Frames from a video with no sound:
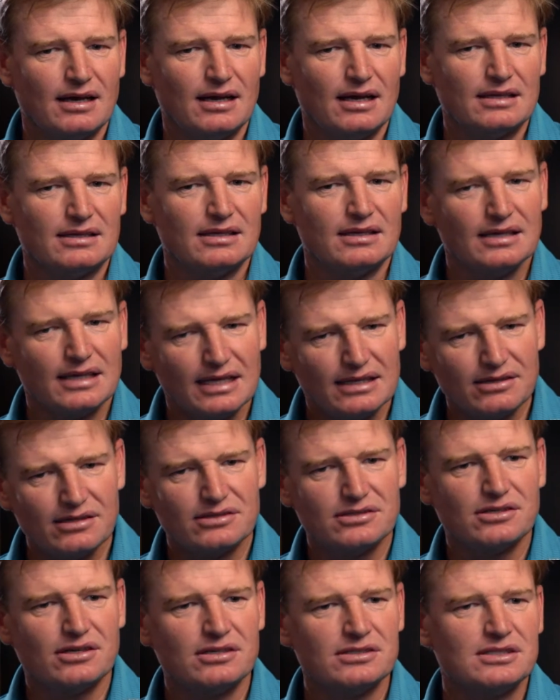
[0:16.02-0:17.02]
I didn't get the
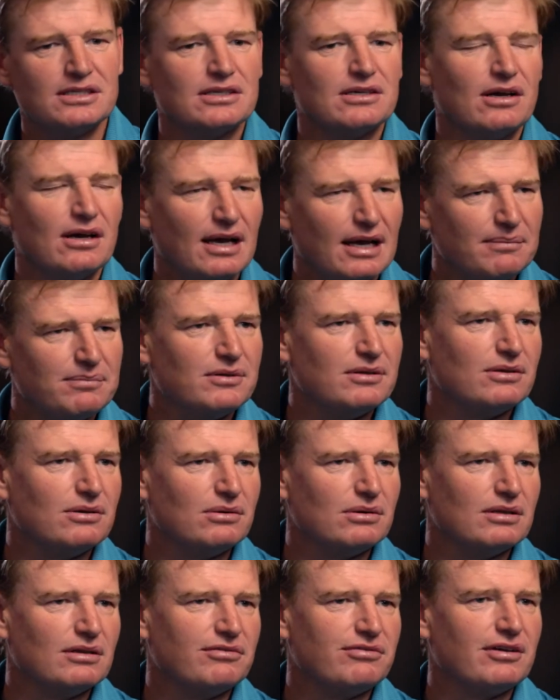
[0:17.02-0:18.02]
chance to go up to the
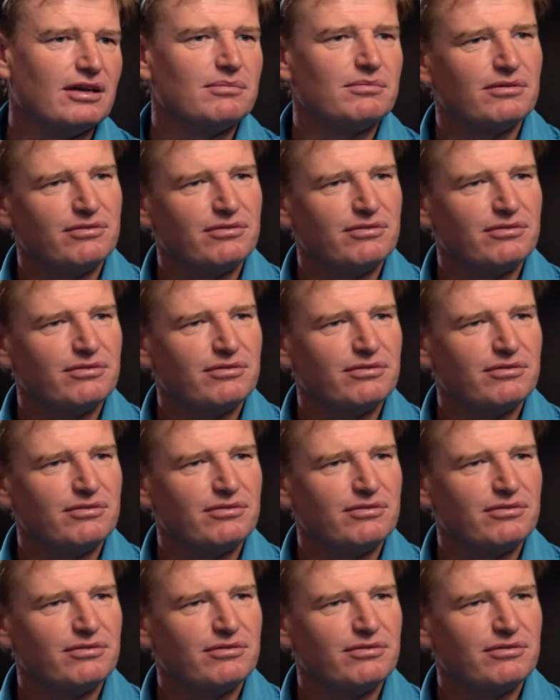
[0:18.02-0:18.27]
Hall of Fame